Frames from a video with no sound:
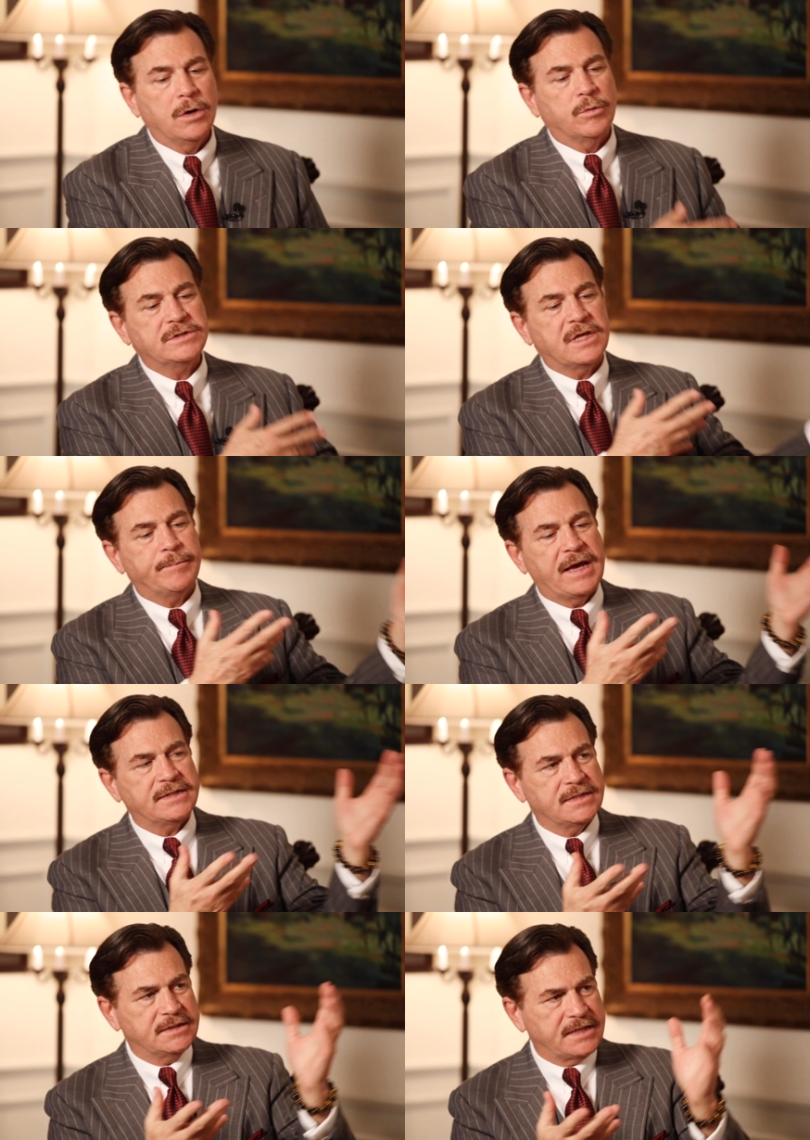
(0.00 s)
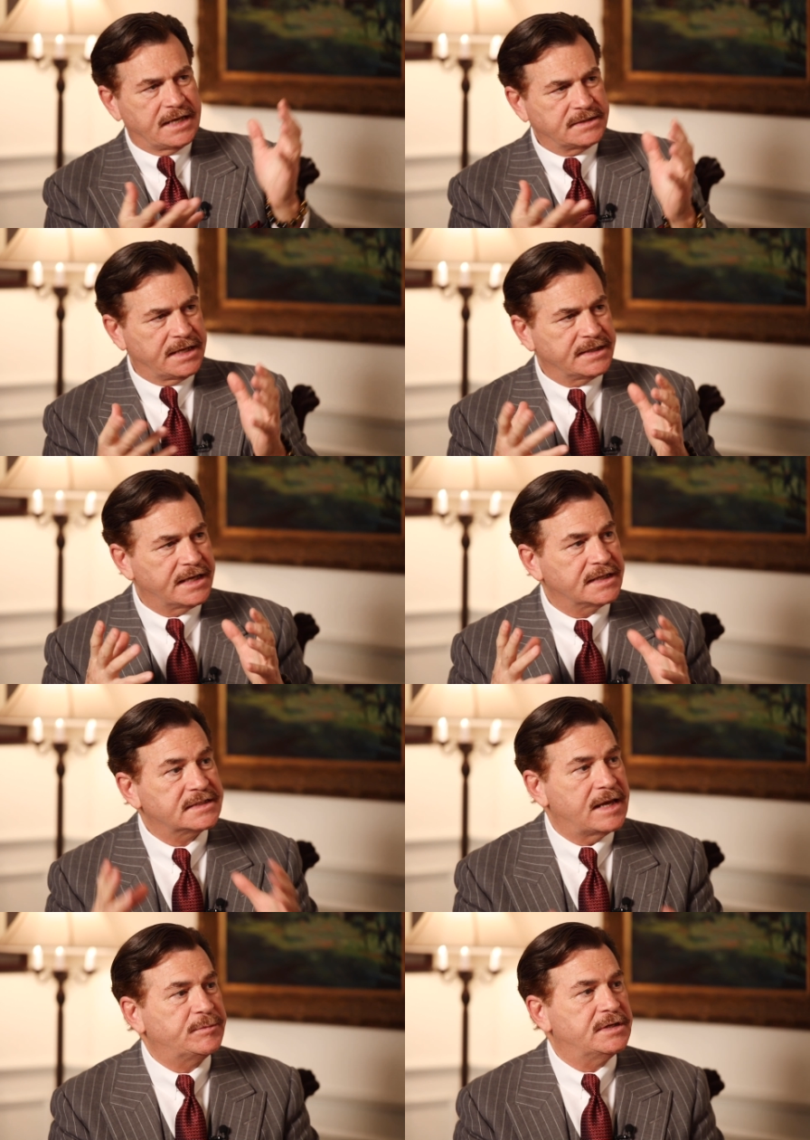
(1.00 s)
once they pass this test and get
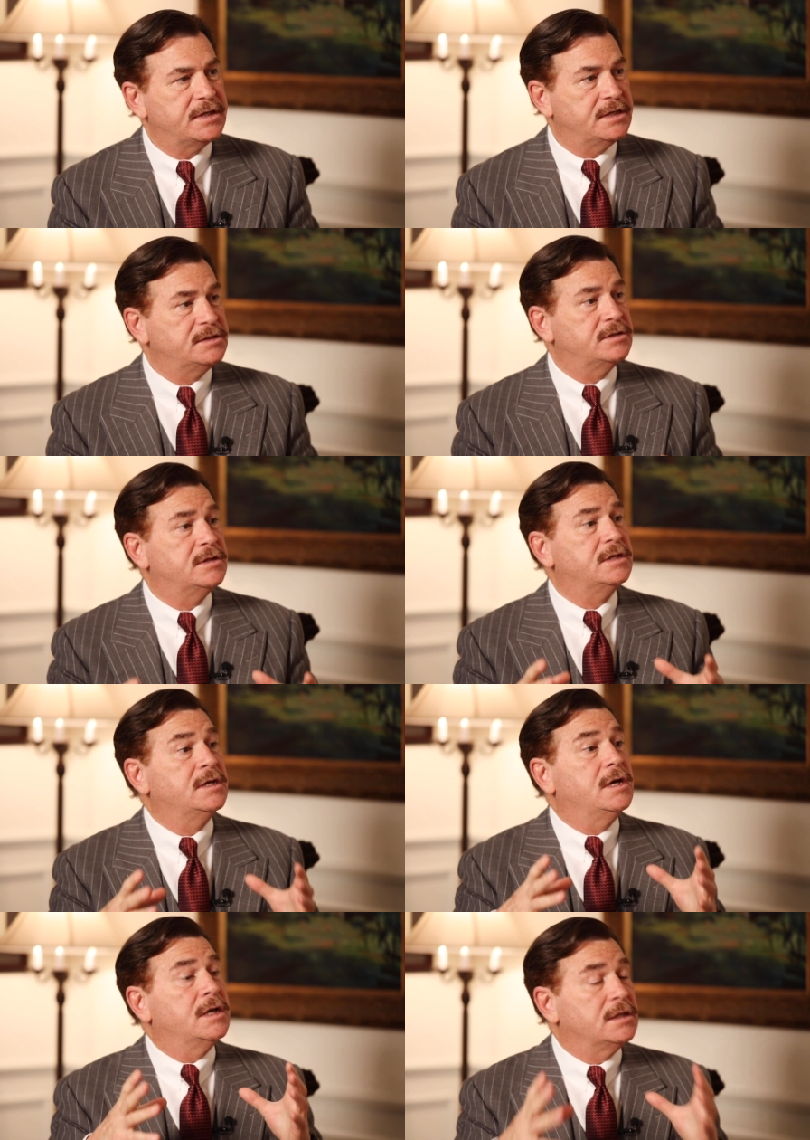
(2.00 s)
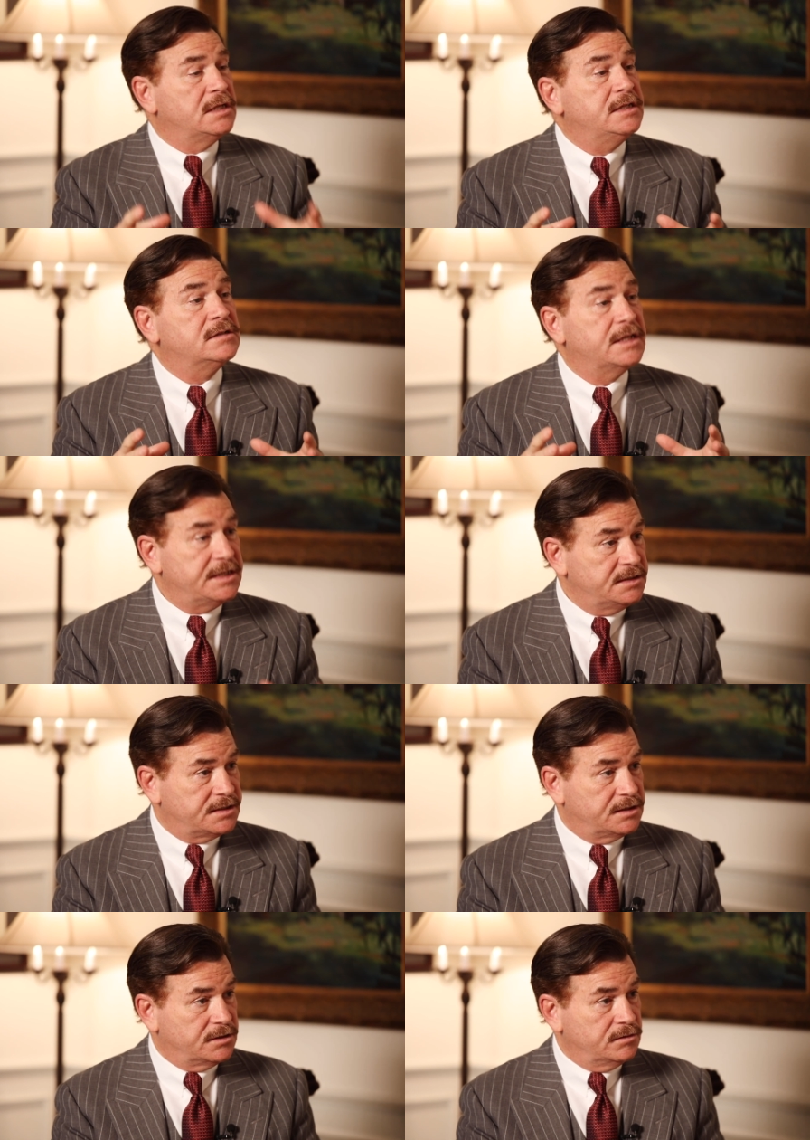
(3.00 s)
accepted into the Legal
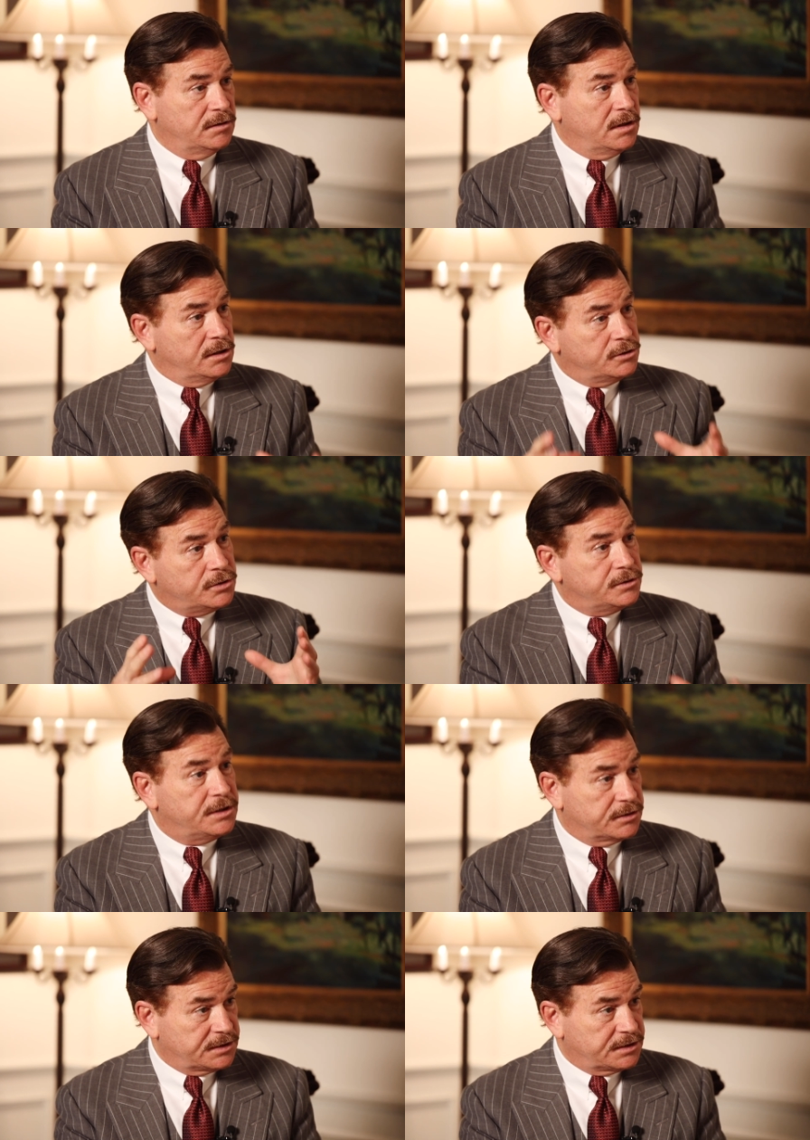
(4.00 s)
Institute, 2-year